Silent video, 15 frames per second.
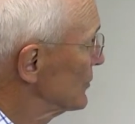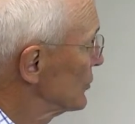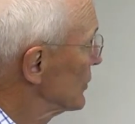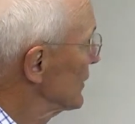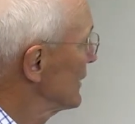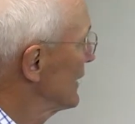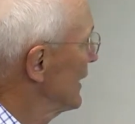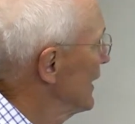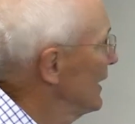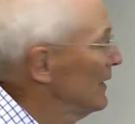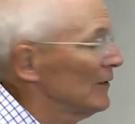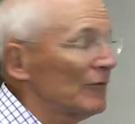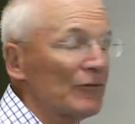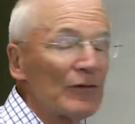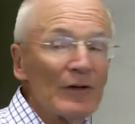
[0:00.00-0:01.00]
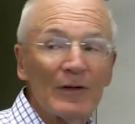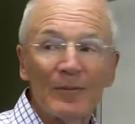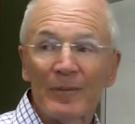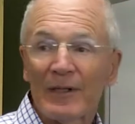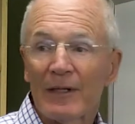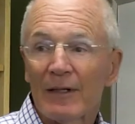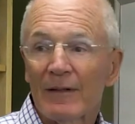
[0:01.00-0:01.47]
actually gain a
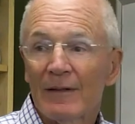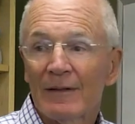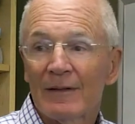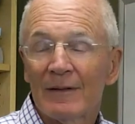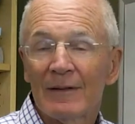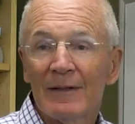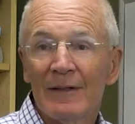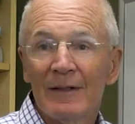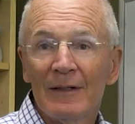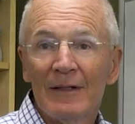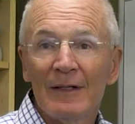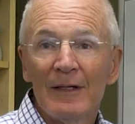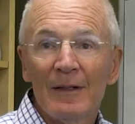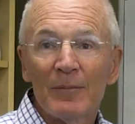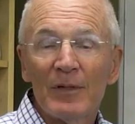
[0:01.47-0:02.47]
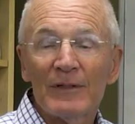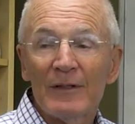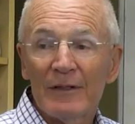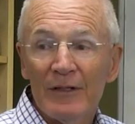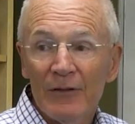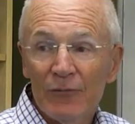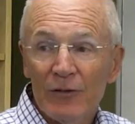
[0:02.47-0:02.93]
fair bit.
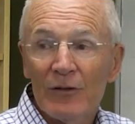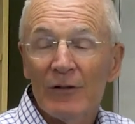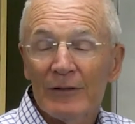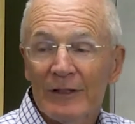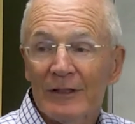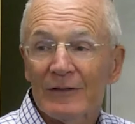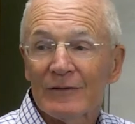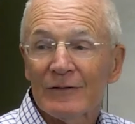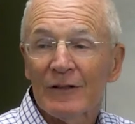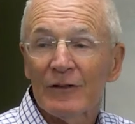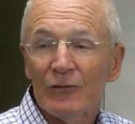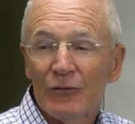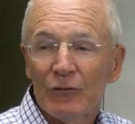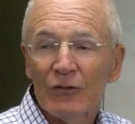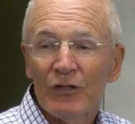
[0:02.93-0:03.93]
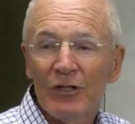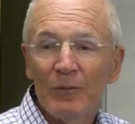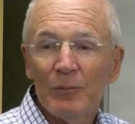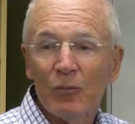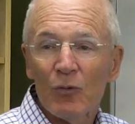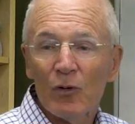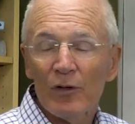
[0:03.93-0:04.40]
But the difficulty is that if you
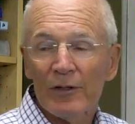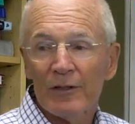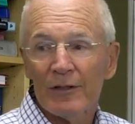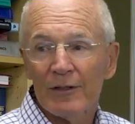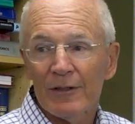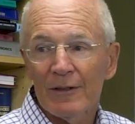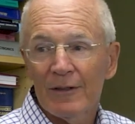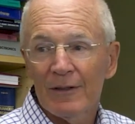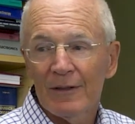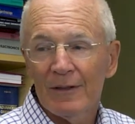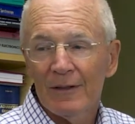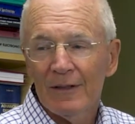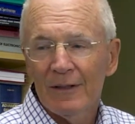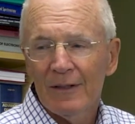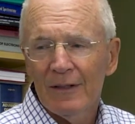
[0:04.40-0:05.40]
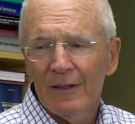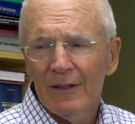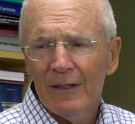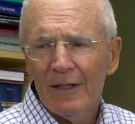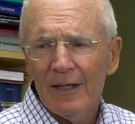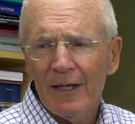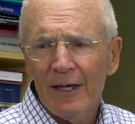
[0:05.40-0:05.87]
keep working
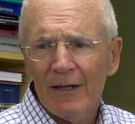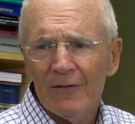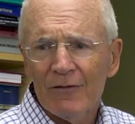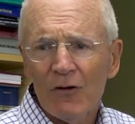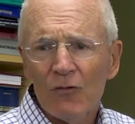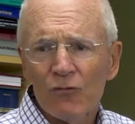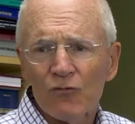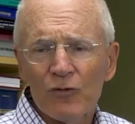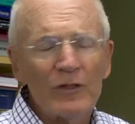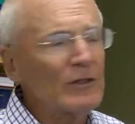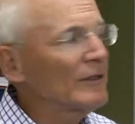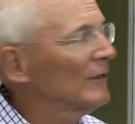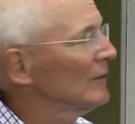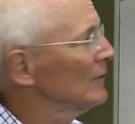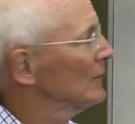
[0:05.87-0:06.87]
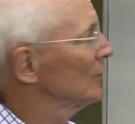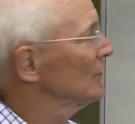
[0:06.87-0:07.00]
and don't really